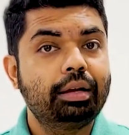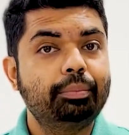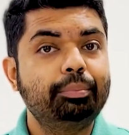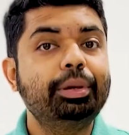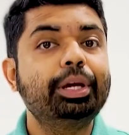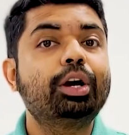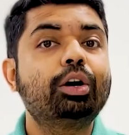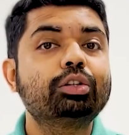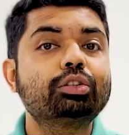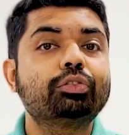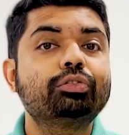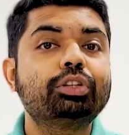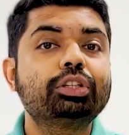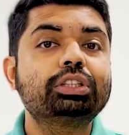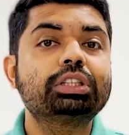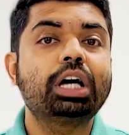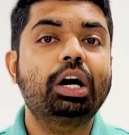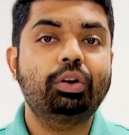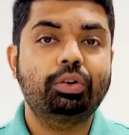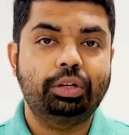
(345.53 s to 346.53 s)
because of the
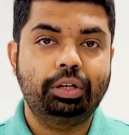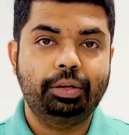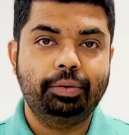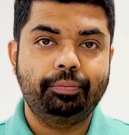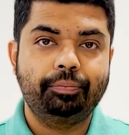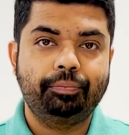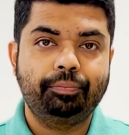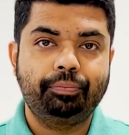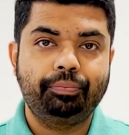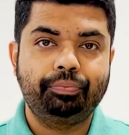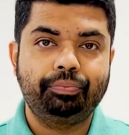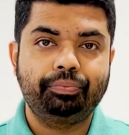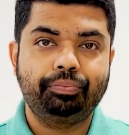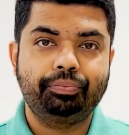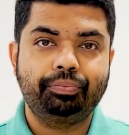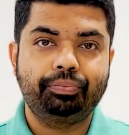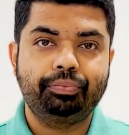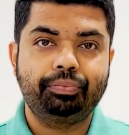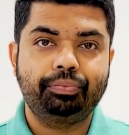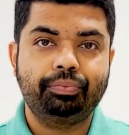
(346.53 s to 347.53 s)
sound.
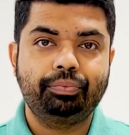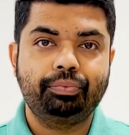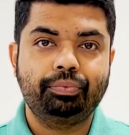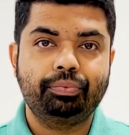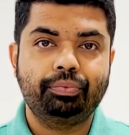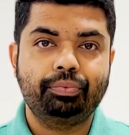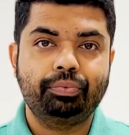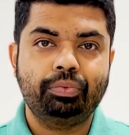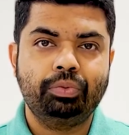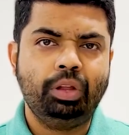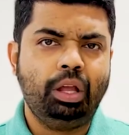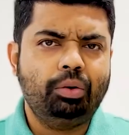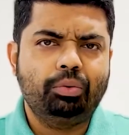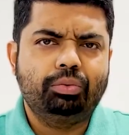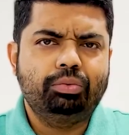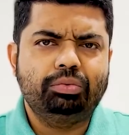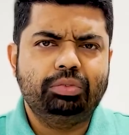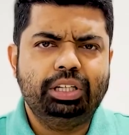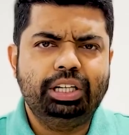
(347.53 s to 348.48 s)
Now,